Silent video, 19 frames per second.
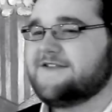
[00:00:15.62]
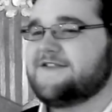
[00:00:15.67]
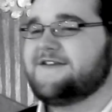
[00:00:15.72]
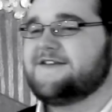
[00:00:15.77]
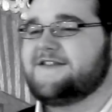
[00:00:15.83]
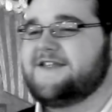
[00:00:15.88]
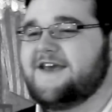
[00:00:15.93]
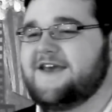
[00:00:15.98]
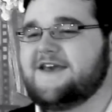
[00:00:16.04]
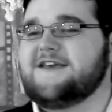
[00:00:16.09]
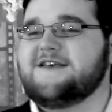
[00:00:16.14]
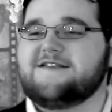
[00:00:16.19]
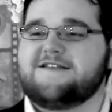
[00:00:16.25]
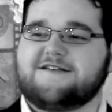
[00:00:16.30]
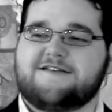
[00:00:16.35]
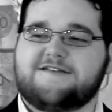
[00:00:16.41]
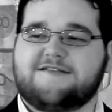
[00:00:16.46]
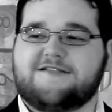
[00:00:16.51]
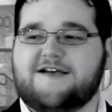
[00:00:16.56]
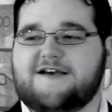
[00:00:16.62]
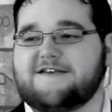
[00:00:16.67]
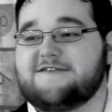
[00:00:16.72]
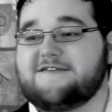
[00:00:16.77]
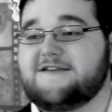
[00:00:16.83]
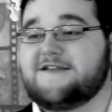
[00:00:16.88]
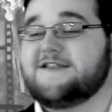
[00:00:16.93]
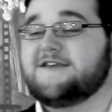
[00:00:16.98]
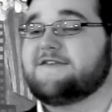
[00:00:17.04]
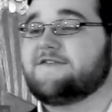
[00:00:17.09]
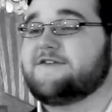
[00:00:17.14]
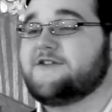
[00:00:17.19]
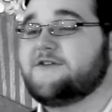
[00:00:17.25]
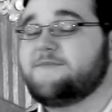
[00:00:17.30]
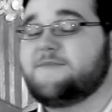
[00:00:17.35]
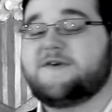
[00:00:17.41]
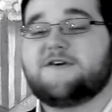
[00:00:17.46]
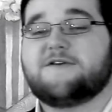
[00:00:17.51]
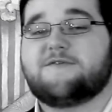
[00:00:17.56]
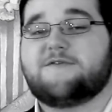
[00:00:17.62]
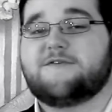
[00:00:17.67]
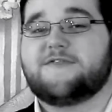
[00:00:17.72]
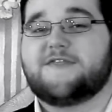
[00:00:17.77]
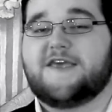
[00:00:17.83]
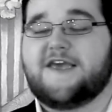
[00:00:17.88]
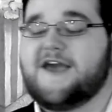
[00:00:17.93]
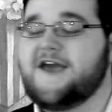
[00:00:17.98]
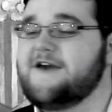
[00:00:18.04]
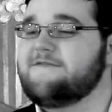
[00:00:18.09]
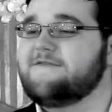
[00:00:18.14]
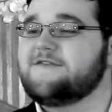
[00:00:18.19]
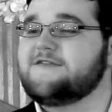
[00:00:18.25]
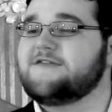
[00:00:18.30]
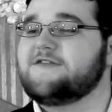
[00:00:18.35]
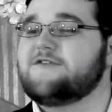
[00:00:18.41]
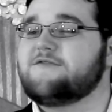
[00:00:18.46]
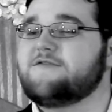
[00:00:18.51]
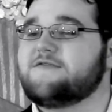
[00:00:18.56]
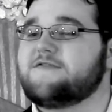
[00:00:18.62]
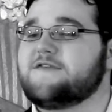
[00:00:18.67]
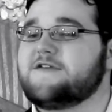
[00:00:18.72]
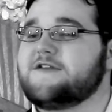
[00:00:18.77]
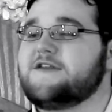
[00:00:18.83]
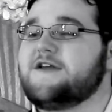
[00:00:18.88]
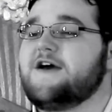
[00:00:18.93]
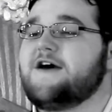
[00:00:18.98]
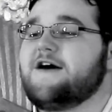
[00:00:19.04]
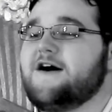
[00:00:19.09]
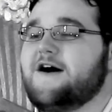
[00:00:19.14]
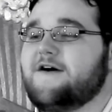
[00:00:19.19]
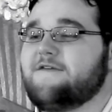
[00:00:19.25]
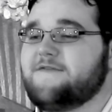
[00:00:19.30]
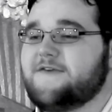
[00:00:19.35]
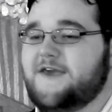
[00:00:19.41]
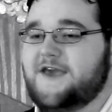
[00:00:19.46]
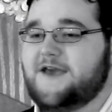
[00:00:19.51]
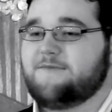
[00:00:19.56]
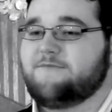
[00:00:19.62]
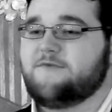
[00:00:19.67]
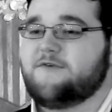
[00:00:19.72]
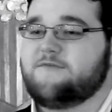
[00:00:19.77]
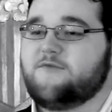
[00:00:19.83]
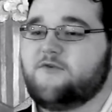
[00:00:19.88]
Today's lesson is going to be on the evolution of camera